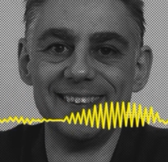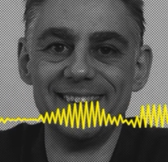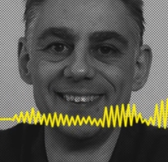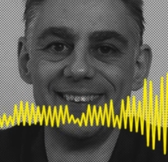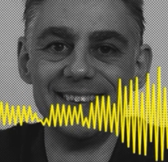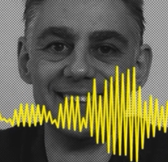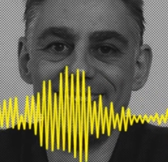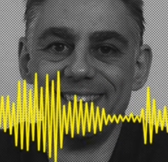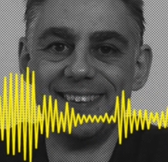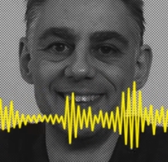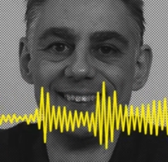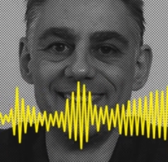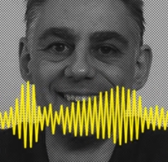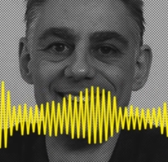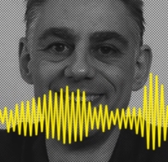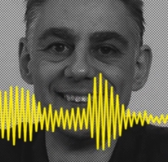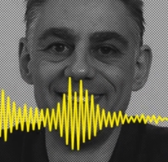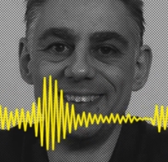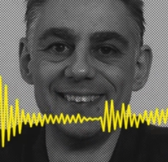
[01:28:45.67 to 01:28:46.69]
Now, most of the
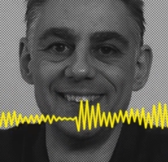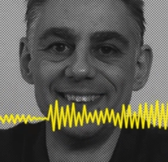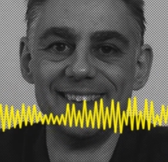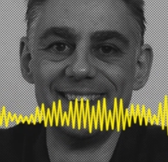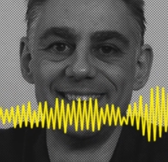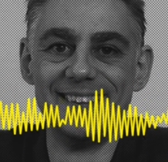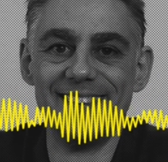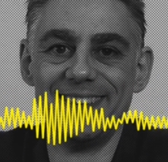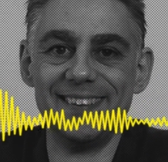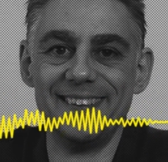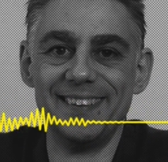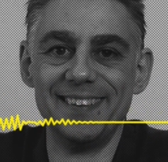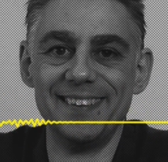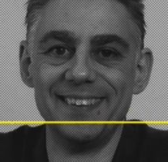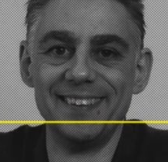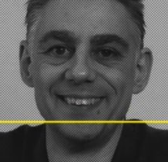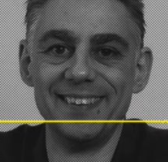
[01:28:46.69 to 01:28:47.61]
rulebooks that I read